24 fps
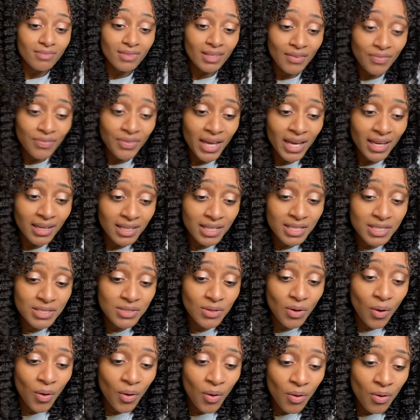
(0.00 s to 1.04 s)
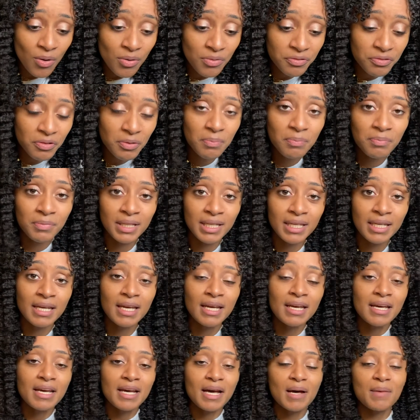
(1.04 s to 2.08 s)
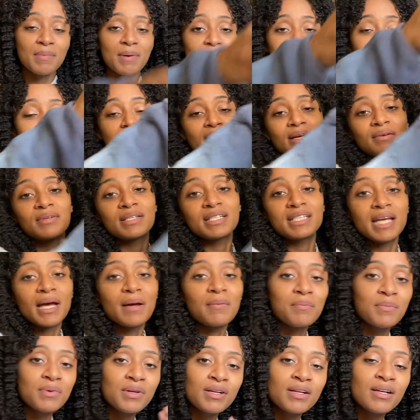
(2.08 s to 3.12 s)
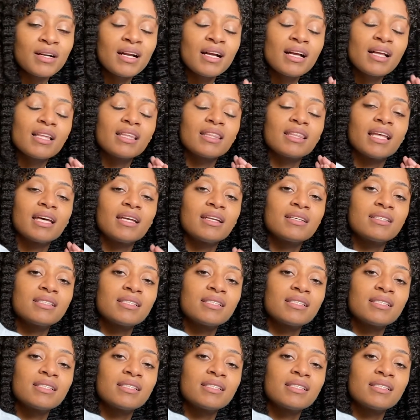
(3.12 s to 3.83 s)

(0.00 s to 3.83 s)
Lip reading: that is all from me about Sirentember. Let us